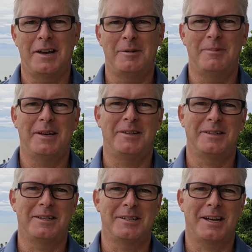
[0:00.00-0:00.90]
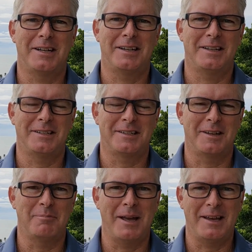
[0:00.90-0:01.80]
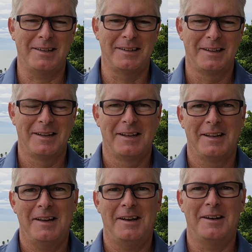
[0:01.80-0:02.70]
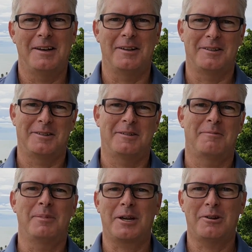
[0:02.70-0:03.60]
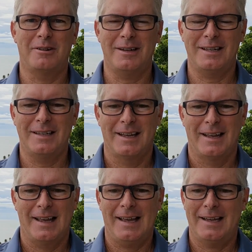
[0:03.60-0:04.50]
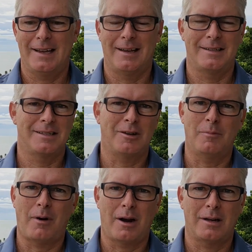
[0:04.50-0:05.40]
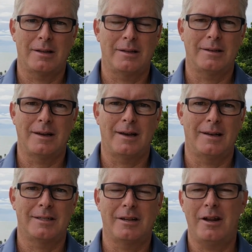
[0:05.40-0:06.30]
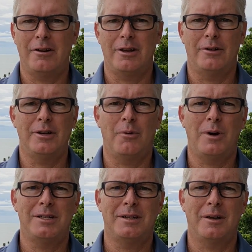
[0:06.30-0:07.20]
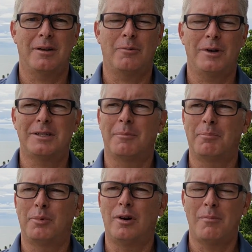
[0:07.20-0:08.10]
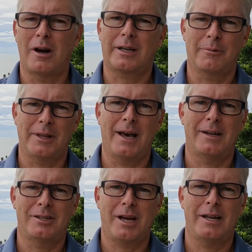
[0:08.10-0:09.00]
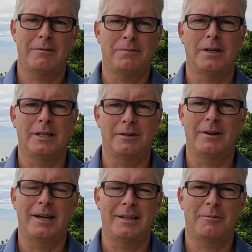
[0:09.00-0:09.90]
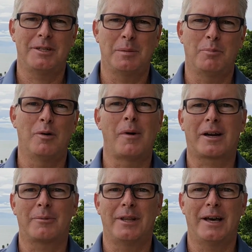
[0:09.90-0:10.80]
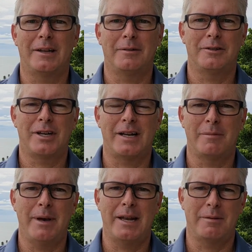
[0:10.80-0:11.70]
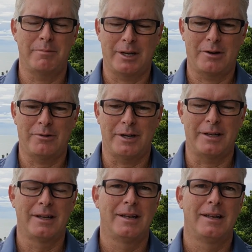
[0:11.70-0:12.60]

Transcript: time that China has banned Bitcoin. It's just all part of the scenario. You know, what's a bull market without China FUD, right? What's a bull market without China banning Bitcoin?